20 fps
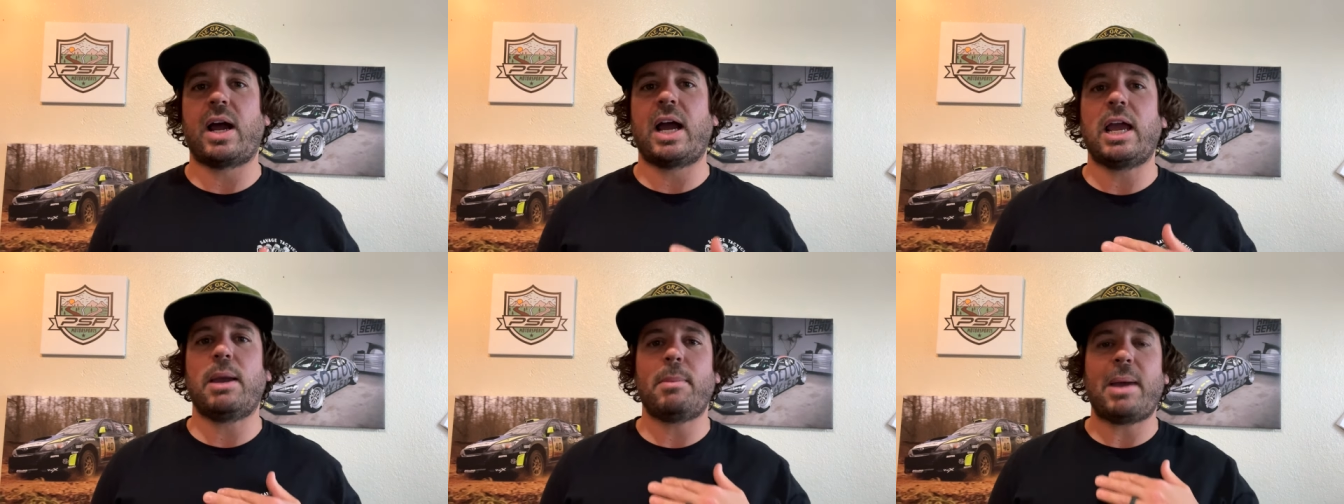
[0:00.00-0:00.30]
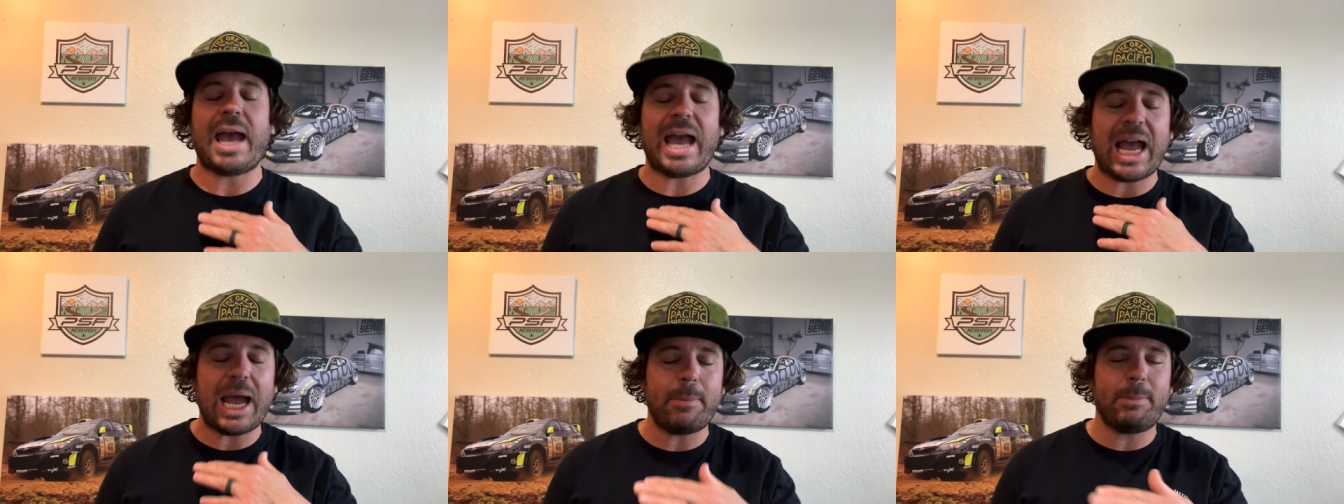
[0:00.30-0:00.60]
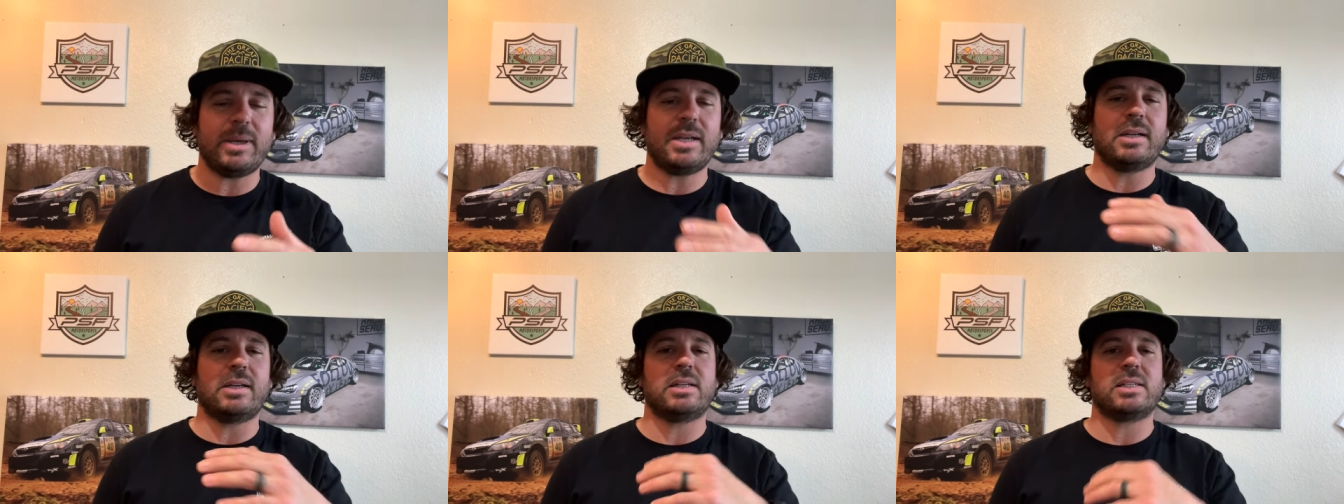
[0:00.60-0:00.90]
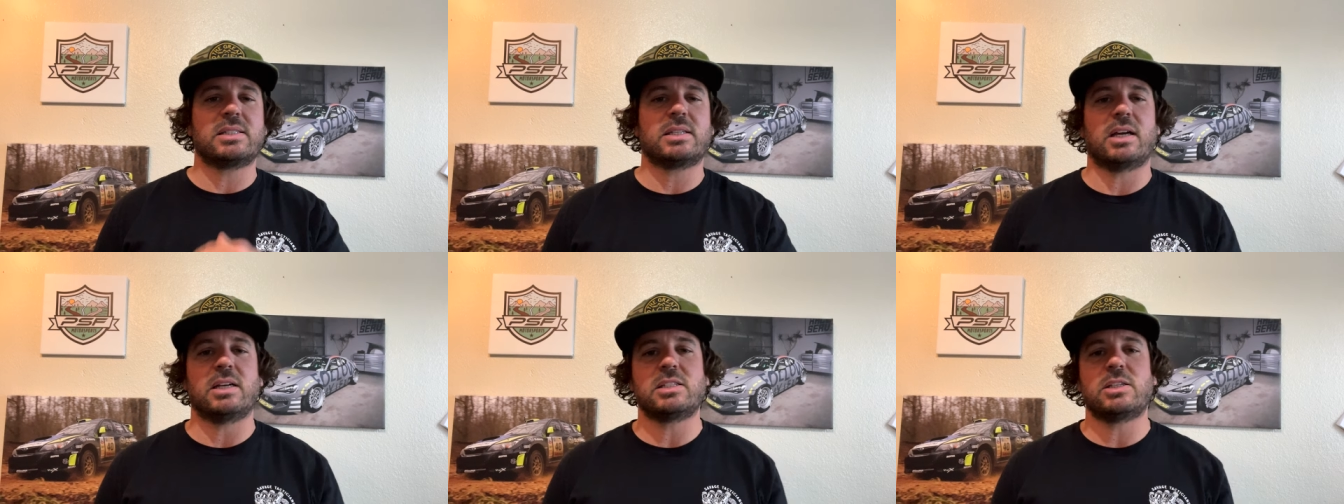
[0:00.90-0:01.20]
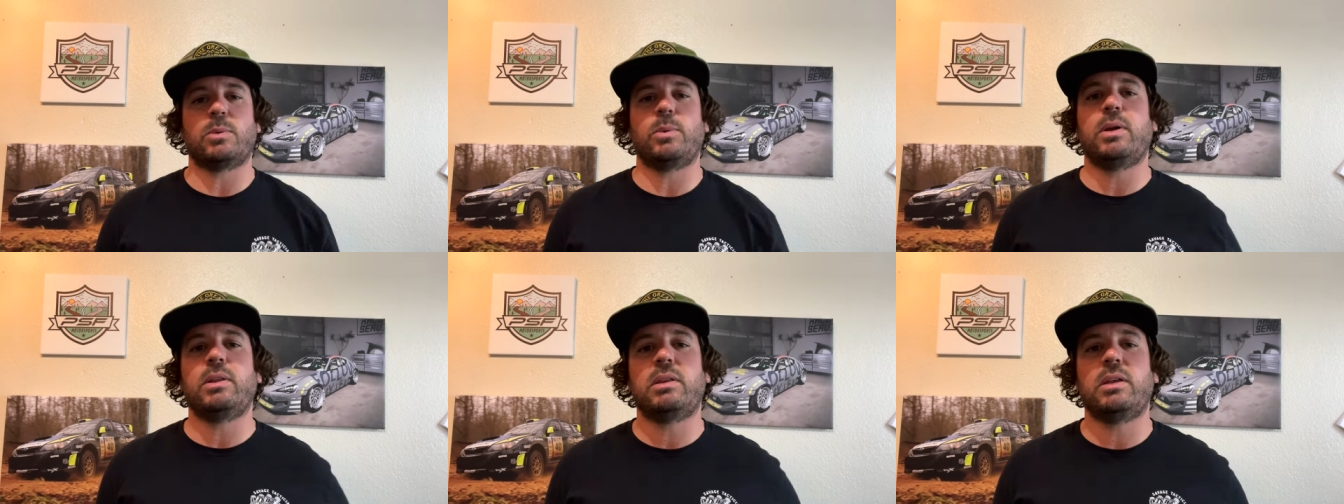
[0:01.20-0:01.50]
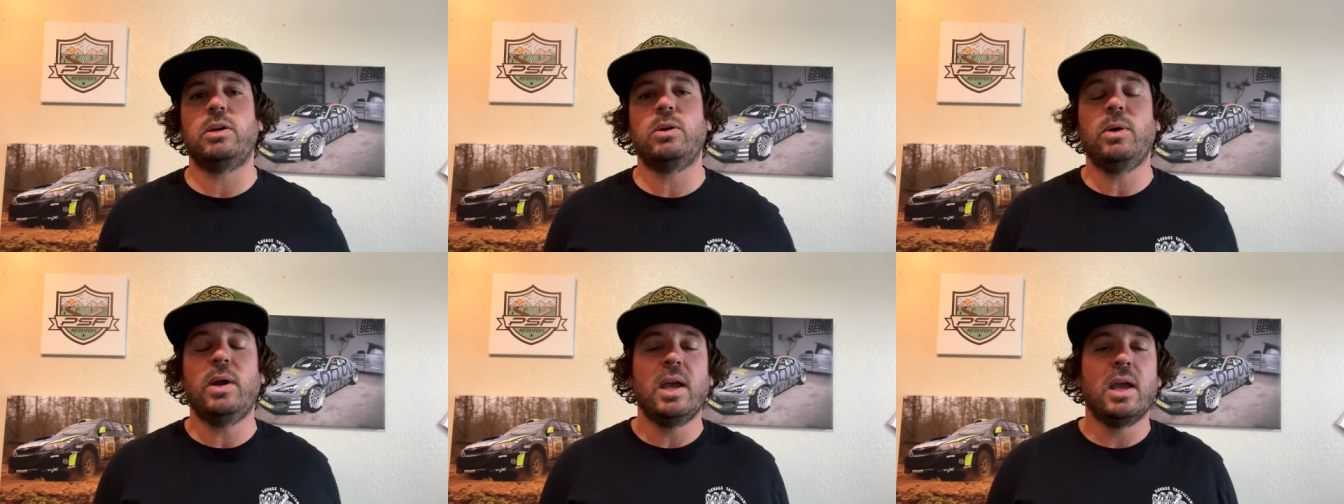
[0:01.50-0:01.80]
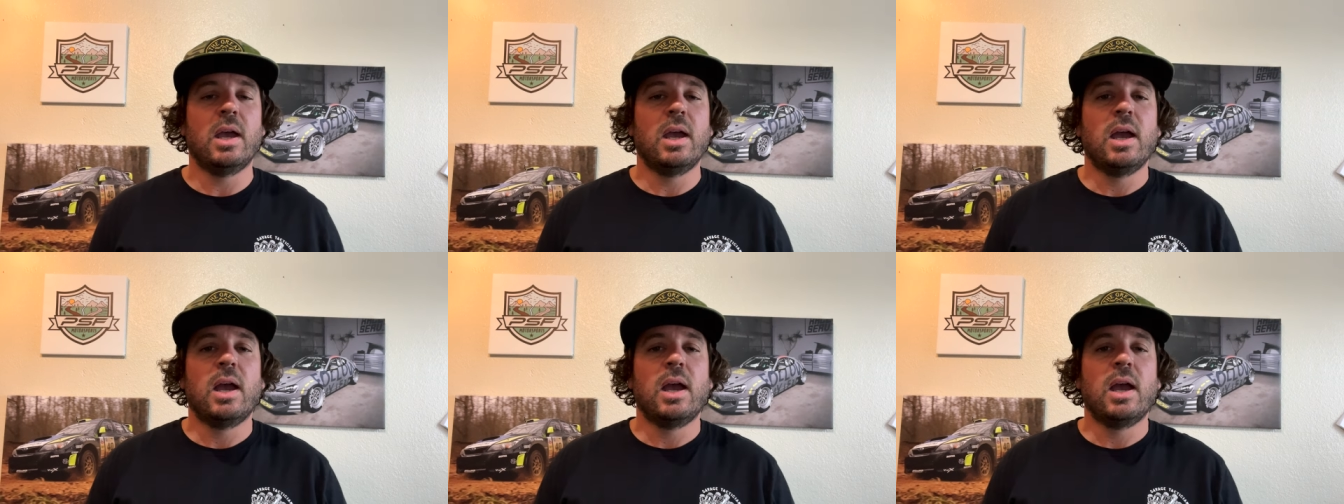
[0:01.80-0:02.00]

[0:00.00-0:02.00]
I am happy to discuss it with you.